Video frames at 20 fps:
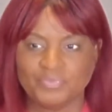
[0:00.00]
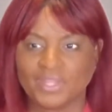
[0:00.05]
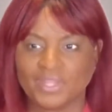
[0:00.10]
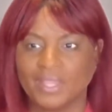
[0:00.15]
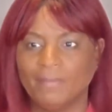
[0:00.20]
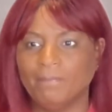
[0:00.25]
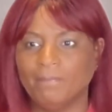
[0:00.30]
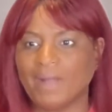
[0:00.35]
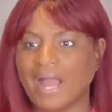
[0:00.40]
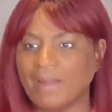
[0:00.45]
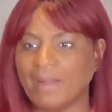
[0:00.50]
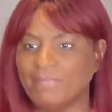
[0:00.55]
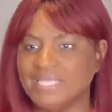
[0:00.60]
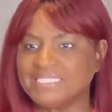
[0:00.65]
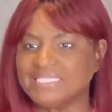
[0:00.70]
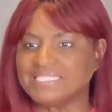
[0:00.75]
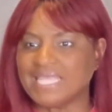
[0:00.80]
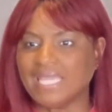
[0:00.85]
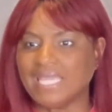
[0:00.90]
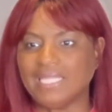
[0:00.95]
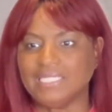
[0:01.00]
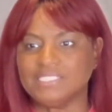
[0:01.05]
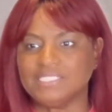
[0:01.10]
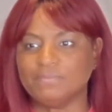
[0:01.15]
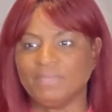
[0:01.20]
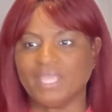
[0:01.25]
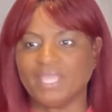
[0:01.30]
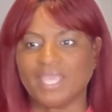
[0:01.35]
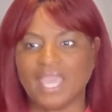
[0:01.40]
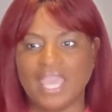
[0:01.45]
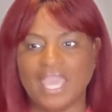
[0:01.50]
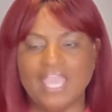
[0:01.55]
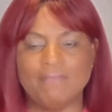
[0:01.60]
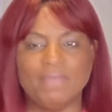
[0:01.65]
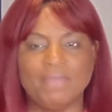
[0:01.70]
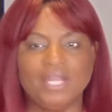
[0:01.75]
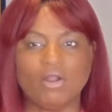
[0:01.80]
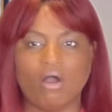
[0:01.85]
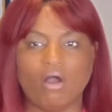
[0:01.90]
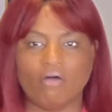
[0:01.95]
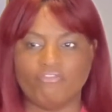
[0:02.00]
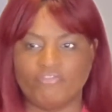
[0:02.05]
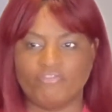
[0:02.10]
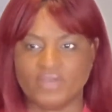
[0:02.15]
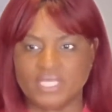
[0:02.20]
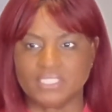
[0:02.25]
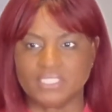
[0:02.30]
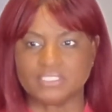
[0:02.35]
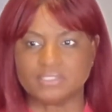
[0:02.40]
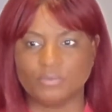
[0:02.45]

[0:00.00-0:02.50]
my Mercedes became an office